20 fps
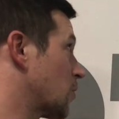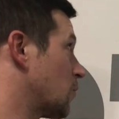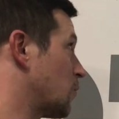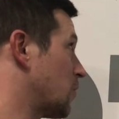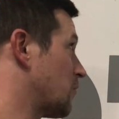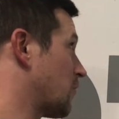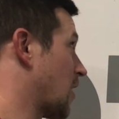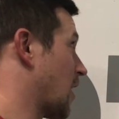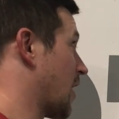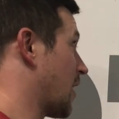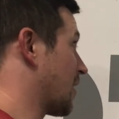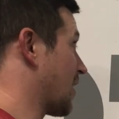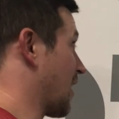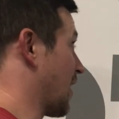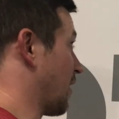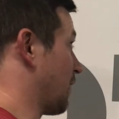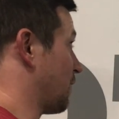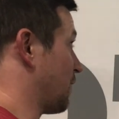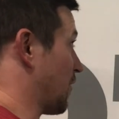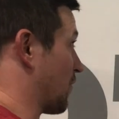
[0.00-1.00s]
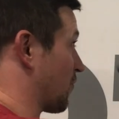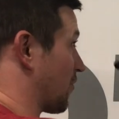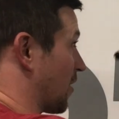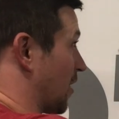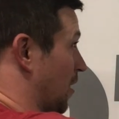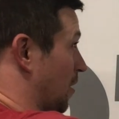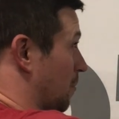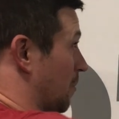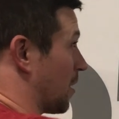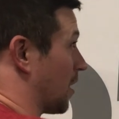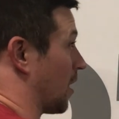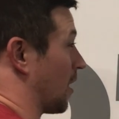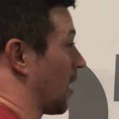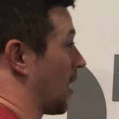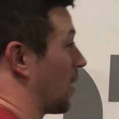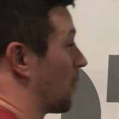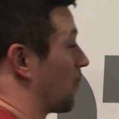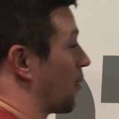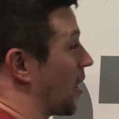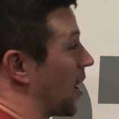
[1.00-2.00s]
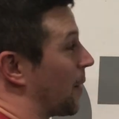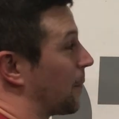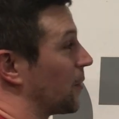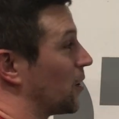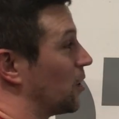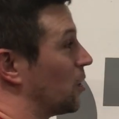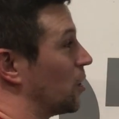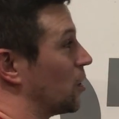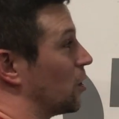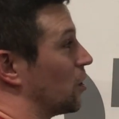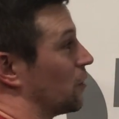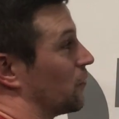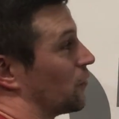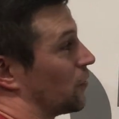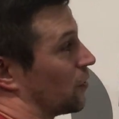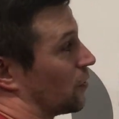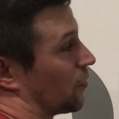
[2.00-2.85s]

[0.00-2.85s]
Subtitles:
We've got a 15-minute AMRAP of